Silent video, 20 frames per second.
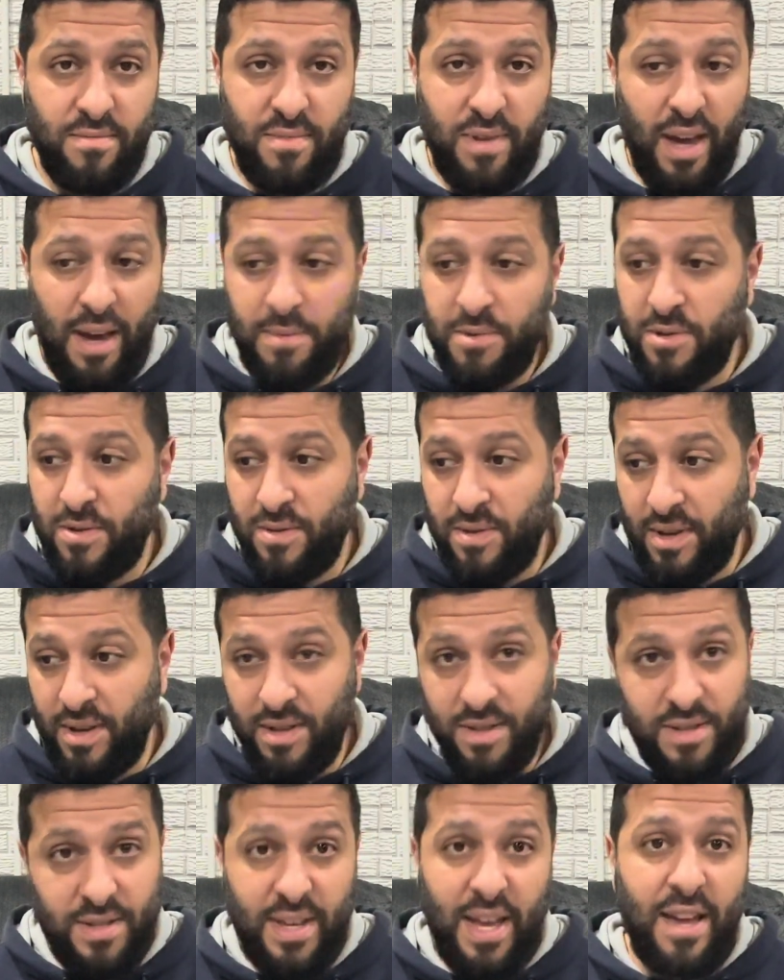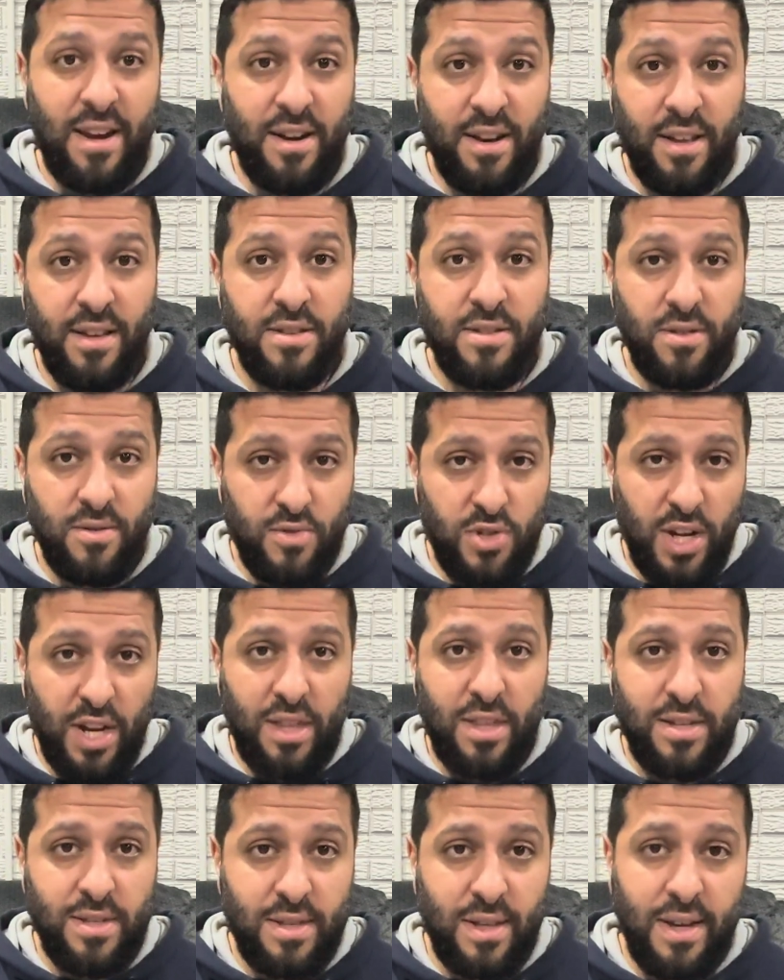absolutely insanity. So check
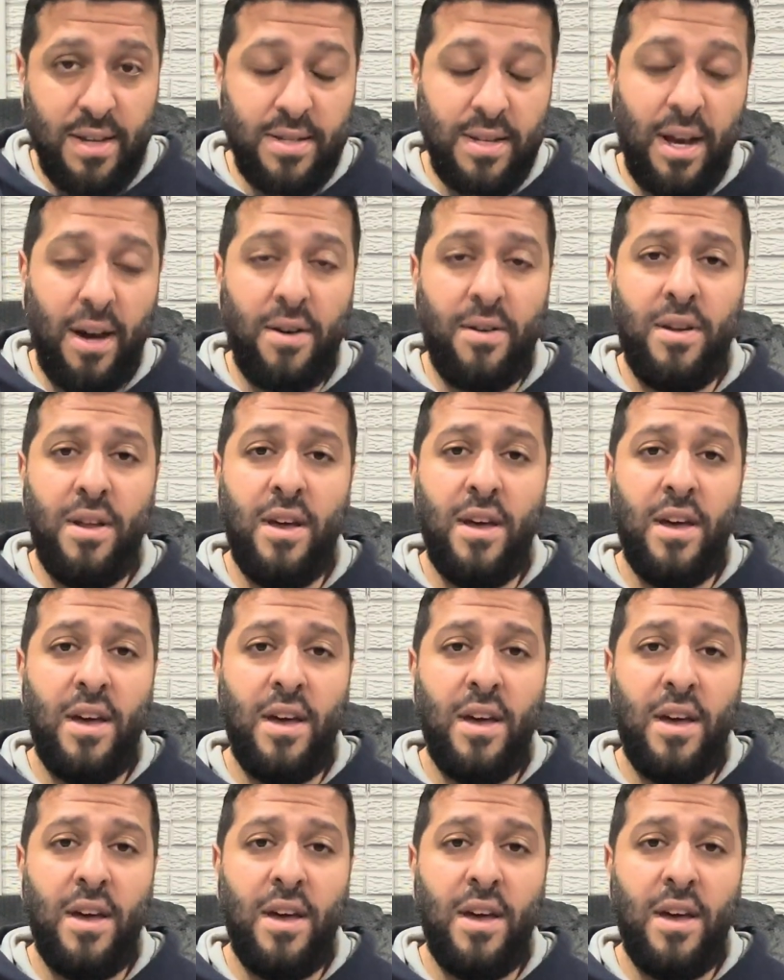these things out.